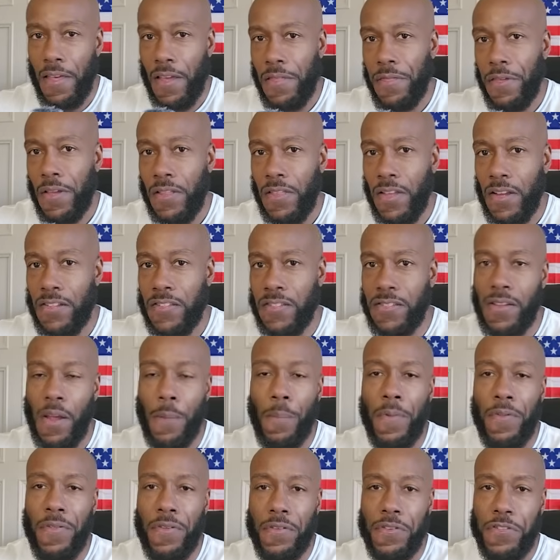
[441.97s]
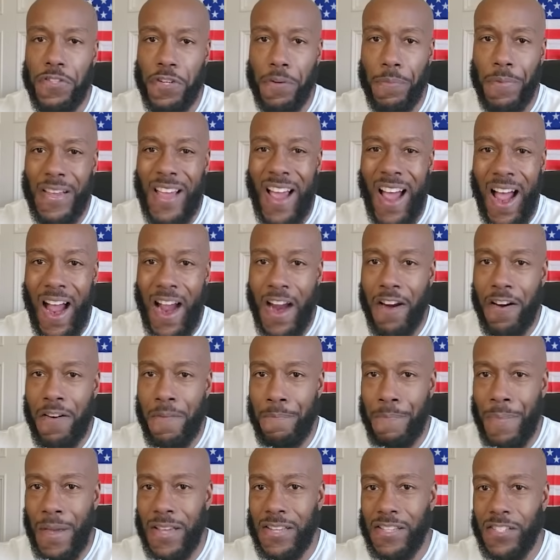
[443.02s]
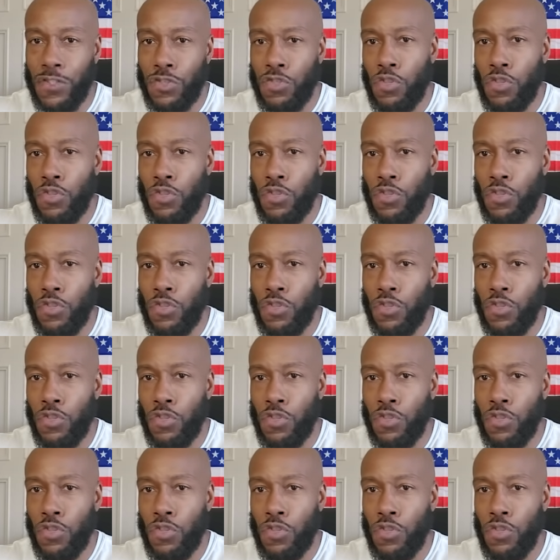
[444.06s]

they think that some of them should be hired based